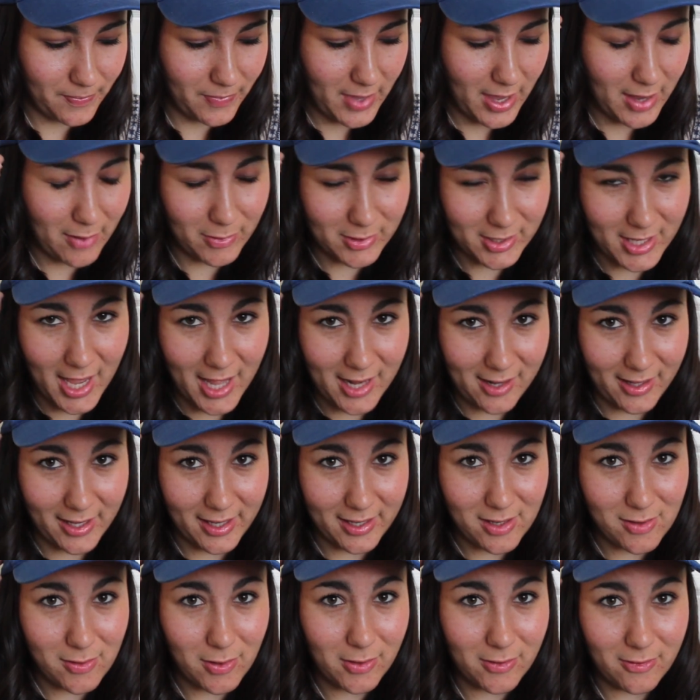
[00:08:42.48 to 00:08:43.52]
it was kind of
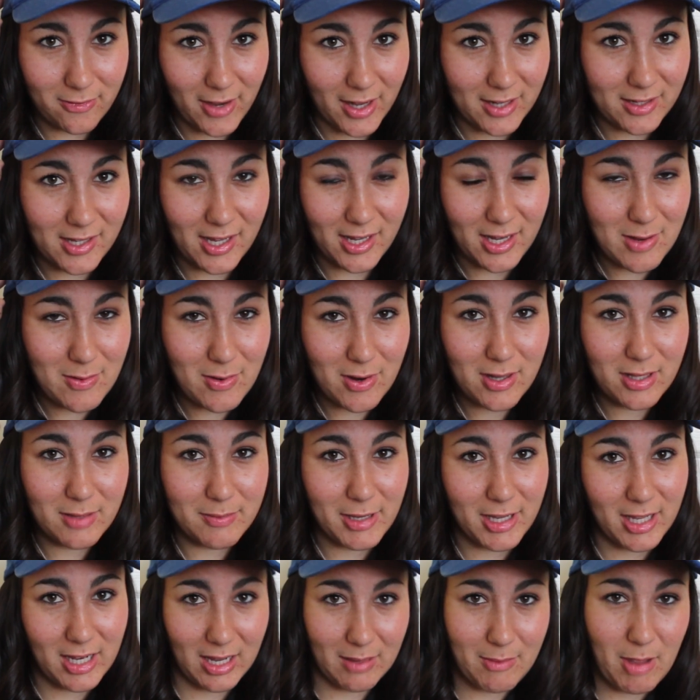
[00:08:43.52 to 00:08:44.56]
like you couldn't find it anywhere at the
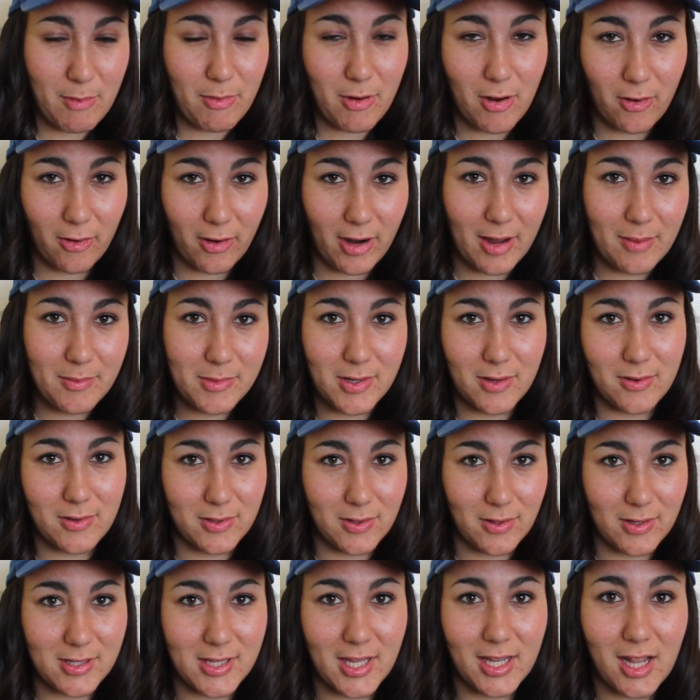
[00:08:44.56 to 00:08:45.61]
beginning of my program, so as
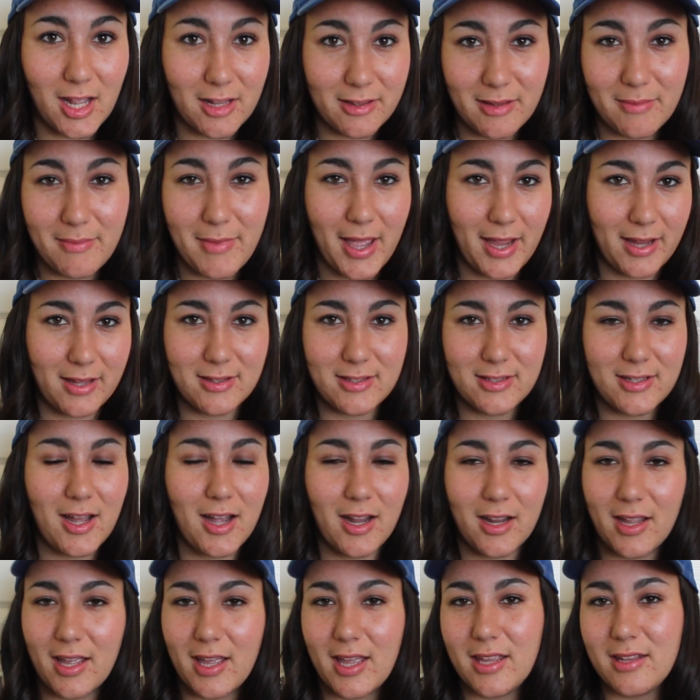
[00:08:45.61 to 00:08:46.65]
soon as they got them back in
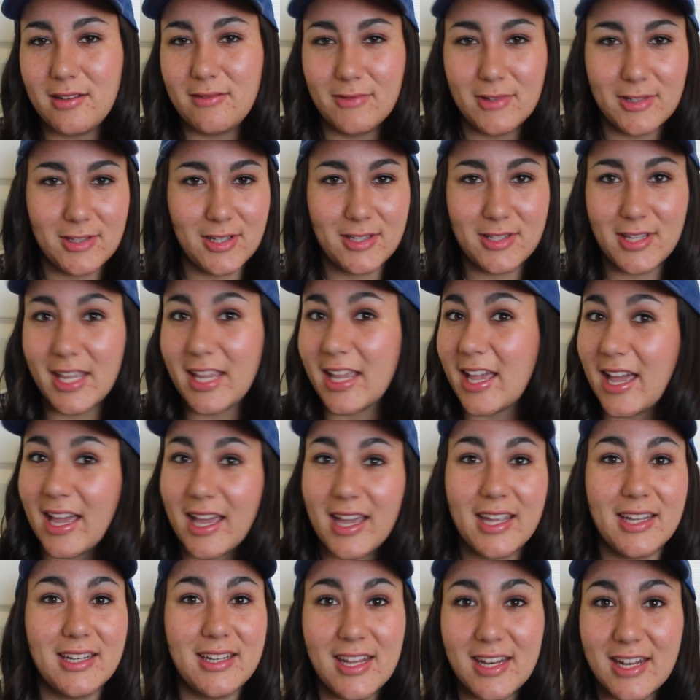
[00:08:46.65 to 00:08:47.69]
stock, I was just like,
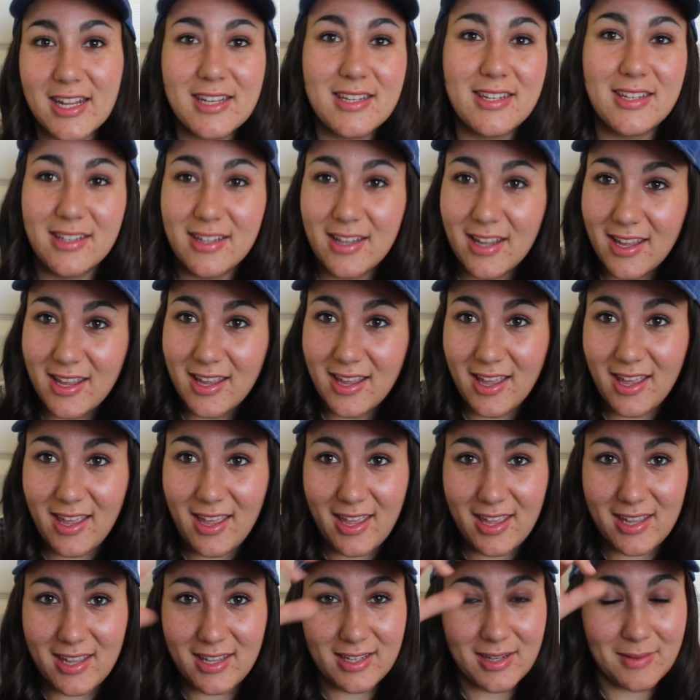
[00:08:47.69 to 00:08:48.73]
I need it.
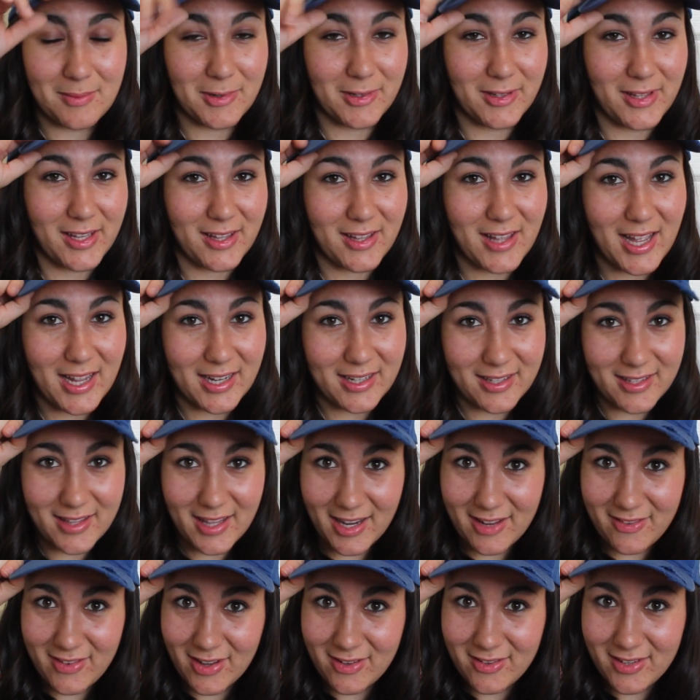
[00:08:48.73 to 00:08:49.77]
And I'm really glad that
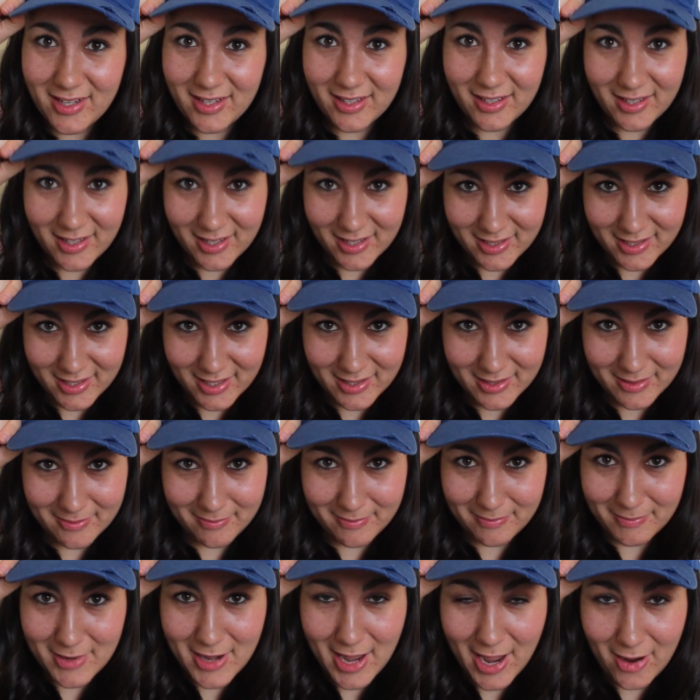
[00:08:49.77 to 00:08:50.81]
I found it, because it's
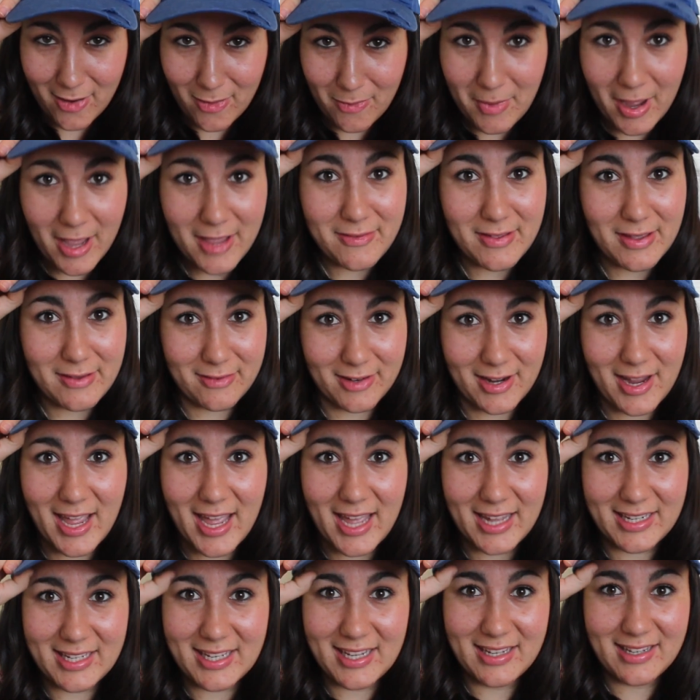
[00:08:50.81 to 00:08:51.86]
now my favorite
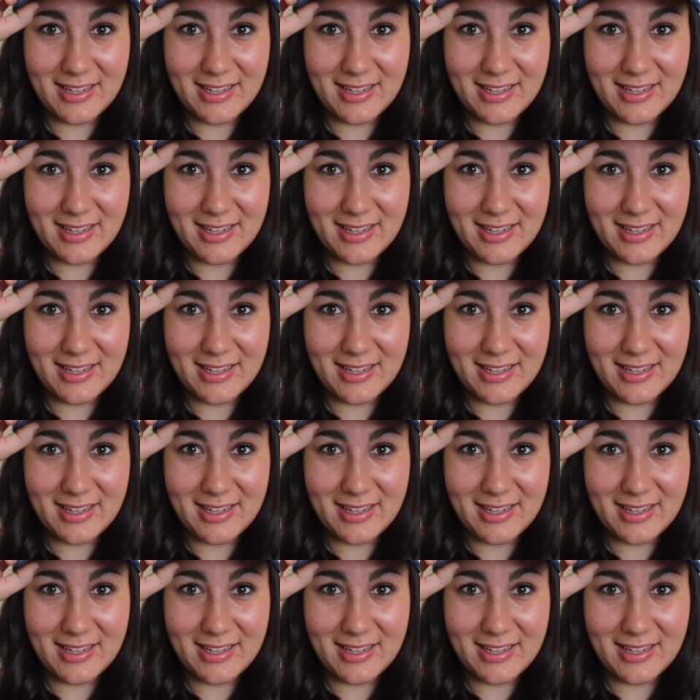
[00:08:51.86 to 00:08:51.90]
hat.